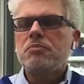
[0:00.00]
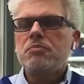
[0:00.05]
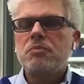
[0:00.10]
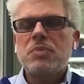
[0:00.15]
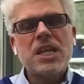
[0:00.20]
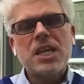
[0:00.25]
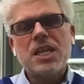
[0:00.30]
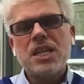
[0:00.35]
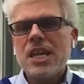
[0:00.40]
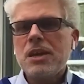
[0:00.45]

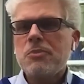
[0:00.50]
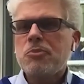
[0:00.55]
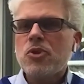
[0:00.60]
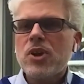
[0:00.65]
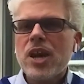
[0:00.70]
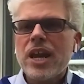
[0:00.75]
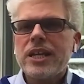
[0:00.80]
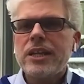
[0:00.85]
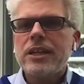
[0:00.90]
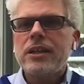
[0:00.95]
be
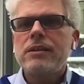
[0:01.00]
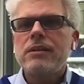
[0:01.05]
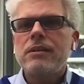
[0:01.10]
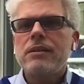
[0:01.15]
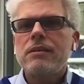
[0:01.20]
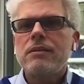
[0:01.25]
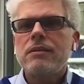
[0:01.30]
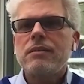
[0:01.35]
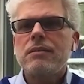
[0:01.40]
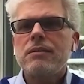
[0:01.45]
inebriated
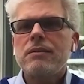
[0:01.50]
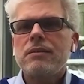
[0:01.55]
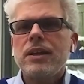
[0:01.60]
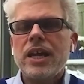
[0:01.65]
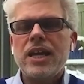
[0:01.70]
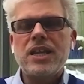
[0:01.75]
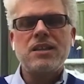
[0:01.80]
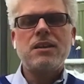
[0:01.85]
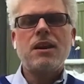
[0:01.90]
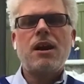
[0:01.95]

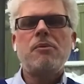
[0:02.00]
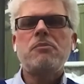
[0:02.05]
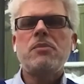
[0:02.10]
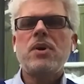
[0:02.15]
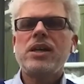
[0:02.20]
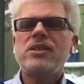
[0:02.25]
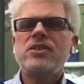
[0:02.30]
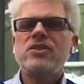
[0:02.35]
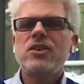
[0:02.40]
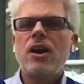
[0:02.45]
and numb
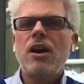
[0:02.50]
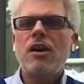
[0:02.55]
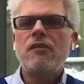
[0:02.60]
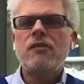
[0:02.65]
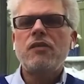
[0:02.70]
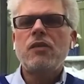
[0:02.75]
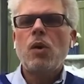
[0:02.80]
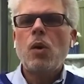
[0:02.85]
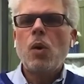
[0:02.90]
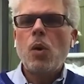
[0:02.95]
myself,
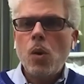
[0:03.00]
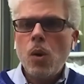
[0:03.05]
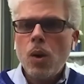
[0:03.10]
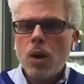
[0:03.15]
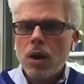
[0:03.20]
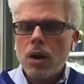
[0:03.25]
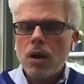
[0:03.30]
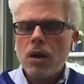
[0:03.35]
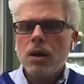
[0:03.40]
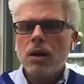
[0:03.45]

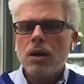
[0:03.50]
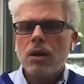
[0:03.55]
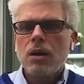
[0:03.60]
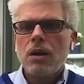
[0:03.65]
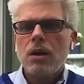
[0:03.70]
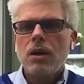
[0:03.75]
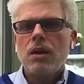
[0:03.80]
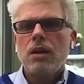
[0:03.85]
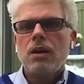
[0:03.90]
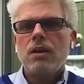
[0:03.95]
or
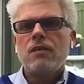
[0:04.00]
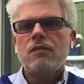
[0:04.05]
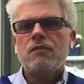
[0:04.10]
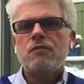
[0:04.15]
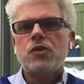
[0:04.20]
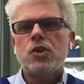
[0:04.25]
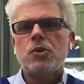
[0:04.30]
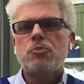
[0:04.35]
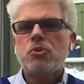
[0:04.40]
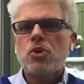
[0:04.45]

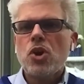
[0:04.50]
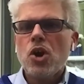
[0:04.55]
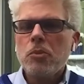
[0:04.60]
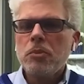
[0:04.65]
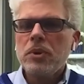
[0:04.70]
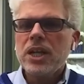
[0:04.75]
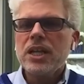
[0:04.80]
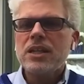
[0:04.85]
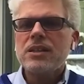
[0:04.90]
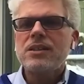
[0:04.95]
for
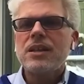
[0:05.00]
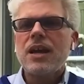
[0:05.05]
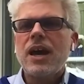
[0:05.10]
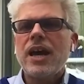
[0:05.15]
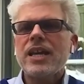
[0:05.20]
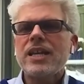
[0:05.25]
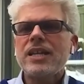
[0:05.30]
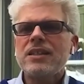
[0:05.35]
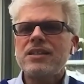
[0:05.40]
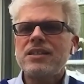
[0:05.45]
permanence,
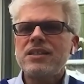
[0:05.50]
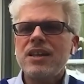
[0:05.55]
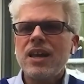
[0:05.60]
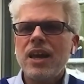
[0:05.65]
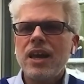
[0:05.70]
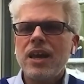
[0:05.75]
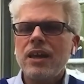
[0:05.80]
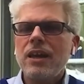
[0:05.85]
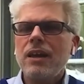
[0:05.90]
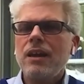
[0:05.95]
I can
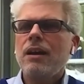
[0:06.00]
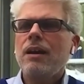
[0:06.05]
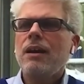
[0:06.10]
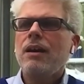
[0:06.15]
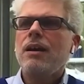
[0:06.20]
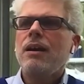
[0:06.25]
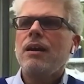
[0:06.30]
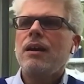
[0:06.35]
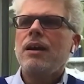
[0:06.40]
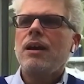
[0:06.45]
say,
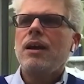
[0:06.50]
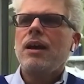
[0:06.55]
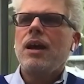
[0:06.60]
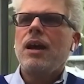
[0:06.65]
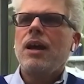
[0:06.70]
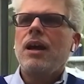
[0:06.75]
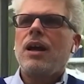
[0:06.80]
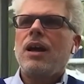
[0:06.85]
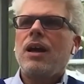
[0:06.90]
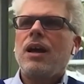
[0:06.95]

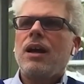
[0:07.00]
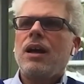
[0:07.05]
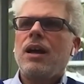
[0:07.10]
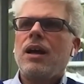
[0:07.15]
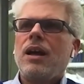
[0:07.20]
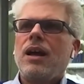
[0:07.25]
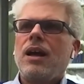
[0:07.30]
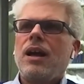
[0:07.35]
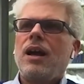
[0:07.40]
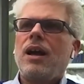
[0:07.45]

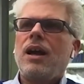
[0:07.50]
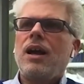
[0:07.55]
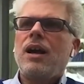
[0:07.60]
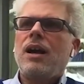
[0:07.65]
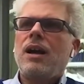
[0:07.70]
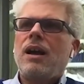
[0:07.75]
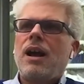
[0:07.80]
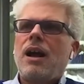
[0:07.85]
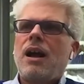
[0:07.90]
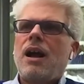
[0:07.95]

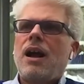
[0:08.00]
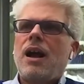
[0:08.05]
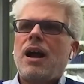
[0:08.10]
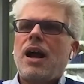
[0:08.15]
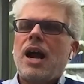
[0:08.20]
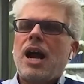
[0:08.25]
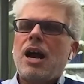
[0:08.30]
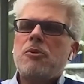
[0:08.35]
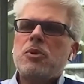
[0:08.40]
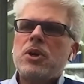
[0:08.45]

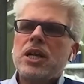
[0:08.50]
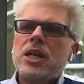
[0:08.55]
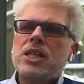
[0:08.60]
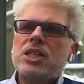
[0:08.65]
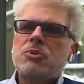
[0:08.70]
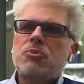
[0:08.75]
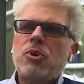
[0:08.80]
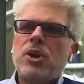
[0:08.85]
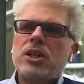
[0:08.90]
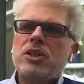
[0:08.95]
I want to
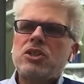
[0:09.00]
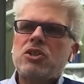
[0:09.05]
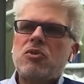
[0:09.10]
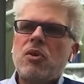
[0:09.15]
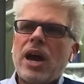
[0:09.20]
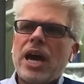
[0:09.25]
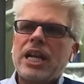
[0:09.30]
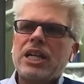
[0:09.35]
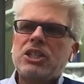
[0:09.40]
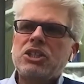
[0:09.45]
express
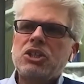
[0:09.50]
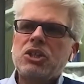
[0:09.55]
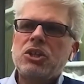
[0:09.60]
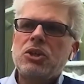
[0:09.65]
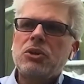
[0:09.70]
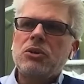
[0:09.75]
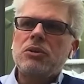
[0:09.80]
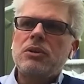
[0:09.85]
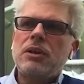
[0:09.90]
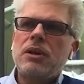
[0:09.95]

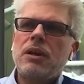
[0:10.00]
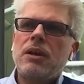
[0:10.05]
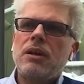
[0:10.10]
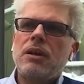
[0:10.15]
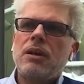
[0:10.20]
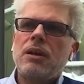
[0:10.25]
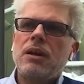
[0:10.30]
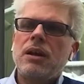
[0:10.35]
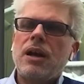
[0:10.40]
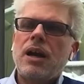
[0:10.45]
gratitude.
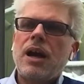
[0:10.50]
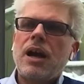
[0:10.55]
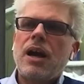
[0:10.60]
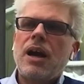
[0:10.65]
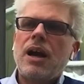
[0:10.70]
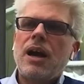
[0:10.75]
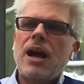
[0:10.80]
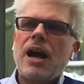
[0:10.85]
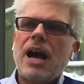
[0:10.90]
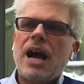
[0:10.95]

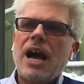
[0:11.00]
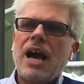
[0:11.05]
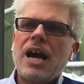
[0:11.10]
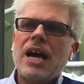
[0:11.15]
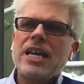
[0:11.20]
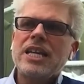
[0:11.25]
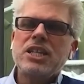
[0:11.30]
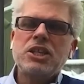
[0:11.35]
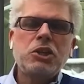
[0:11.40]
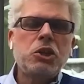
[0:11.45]

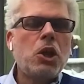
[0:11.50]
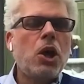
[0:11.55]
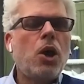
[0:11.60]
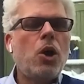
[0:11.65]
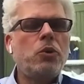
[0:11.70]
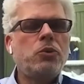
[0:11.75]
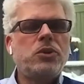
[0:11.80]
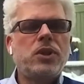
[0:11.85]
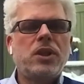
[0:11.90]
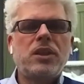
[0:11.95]
I
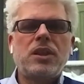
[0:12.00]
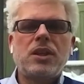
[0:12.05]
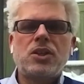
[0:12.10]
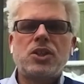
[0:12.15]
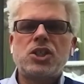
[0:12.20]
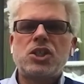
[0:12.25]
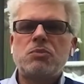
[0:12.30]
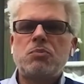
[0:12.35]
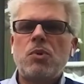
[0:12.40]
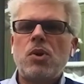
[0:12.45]
know that
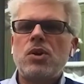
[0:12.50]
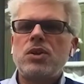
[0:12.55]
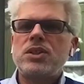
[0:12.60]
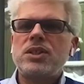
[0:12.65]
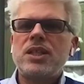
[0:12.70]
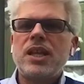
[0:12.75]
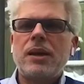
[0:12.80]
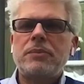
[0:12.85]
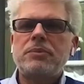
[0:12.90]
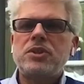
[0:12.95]
there's small
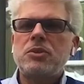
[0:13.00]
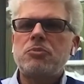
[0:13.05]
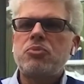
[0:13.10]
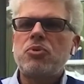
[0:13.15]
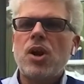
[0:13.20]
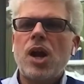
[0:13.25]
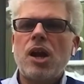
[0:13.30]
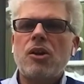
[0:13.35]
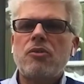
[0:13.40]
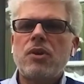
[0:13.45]
steps of
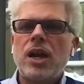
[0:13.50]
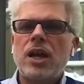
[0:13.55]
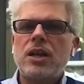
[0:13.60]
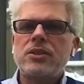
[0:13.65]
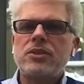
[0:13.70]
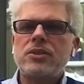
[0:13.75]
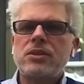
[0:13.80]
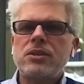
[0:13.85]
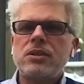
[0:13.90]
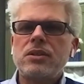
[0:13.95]

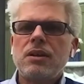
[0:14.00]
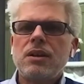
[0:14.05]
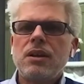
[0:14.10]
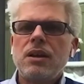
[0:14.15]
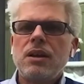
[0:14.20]
progress.